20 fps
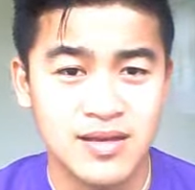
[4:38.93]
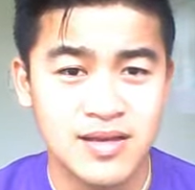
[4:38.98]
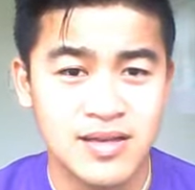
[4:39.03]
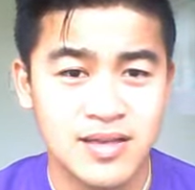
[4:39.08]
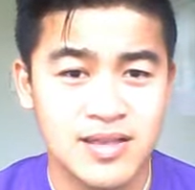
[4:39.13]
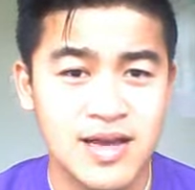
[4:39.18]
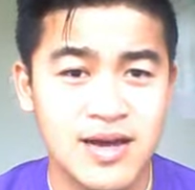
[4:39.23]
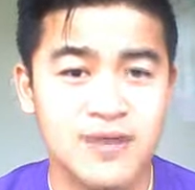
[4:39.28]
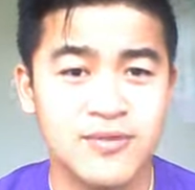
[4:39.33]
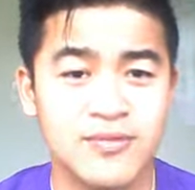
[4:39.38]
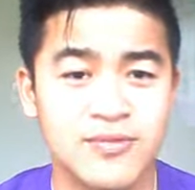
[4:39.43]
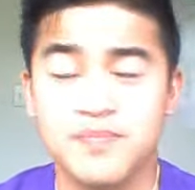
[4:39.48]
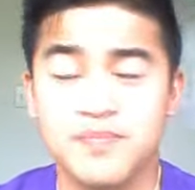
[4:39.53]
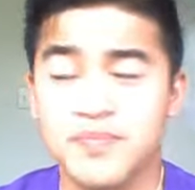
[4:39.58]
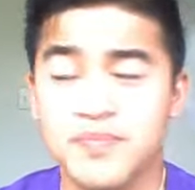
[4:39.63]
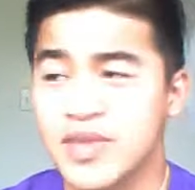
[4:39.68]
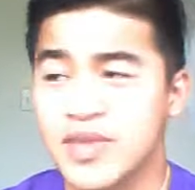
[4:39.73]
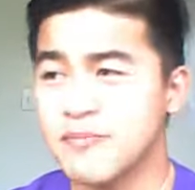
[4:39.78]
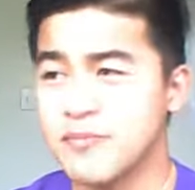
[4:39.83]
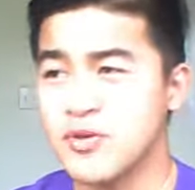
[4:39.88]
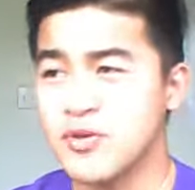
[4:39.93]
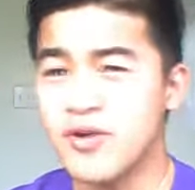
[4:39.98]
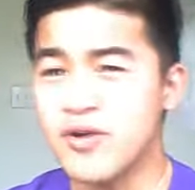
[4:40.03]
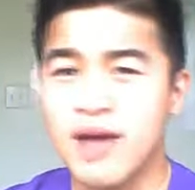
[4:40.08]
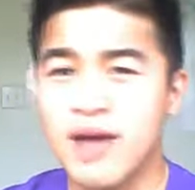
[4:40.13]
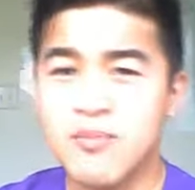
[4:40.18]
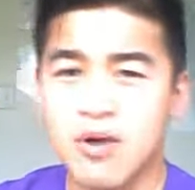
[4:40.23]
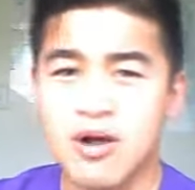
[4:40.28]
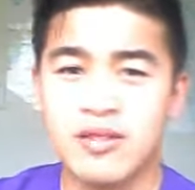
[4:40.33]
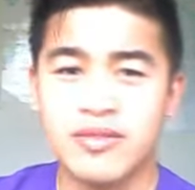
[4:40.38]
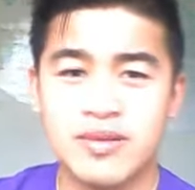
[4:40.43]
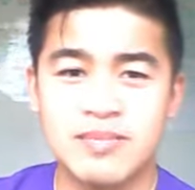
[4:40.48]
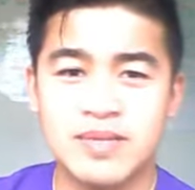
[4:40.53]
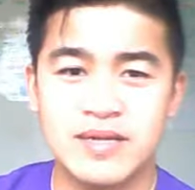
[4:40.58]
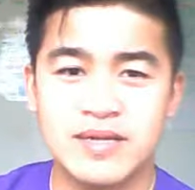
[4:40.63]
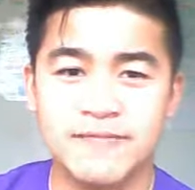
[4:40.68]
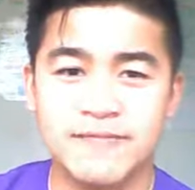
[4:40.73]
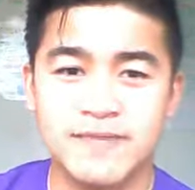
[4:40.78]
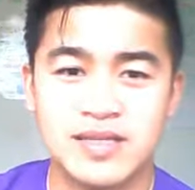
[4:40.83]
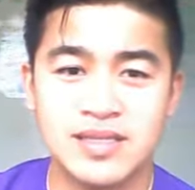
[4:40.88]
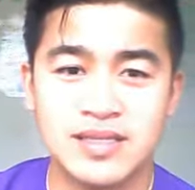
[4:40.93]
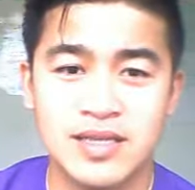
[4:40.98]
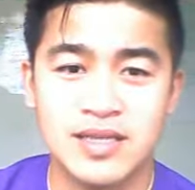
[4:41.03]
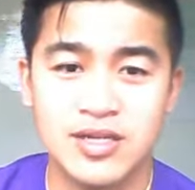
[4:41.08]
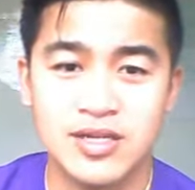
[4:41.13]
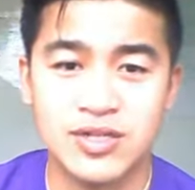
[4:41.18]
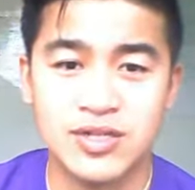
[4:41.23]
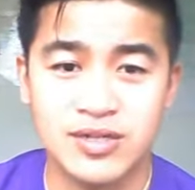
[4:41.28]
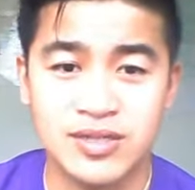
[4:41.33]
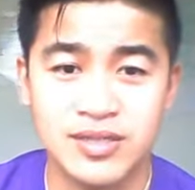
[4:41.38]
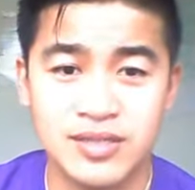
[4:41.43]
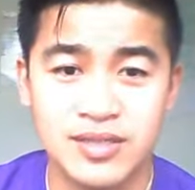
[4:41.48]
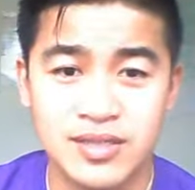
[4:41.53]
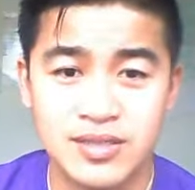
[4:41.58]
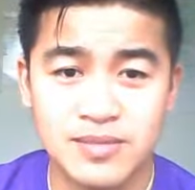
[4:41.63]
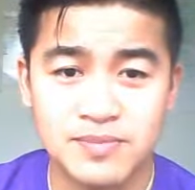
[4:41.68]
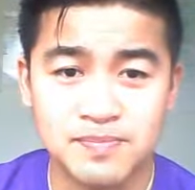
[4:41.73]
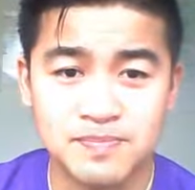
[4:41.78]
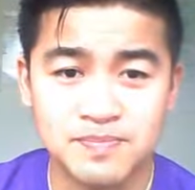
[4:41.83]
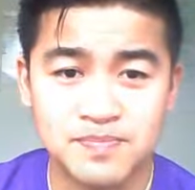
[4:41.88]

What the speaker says: Now, if you have all the manifestations,